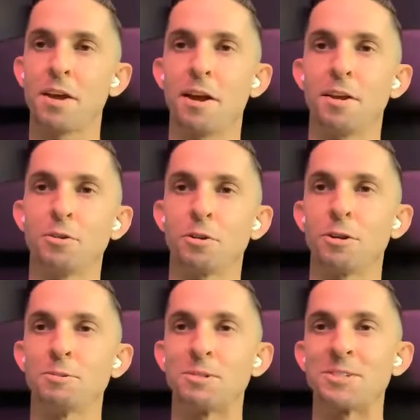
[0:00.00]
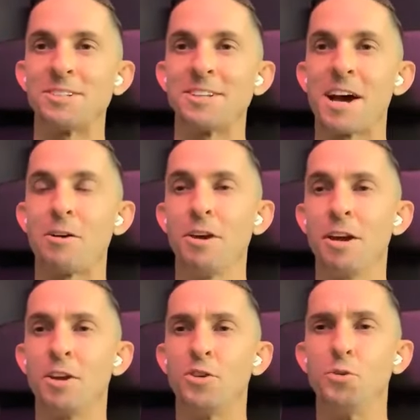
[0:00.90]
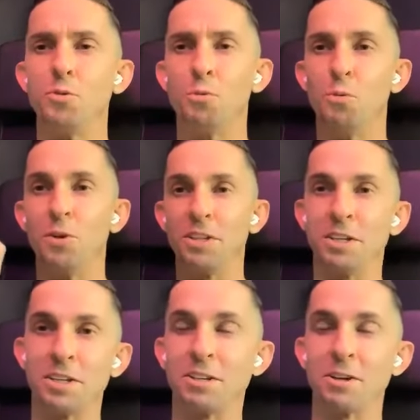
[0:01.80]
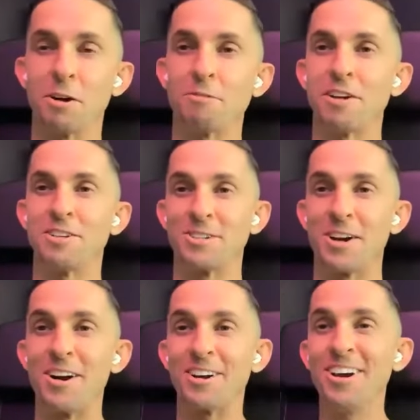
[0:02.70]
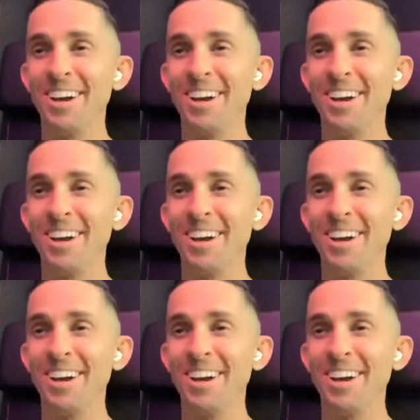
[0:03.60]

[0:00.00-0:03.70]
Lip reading: and you can close this thing down. You really need to go find your dog.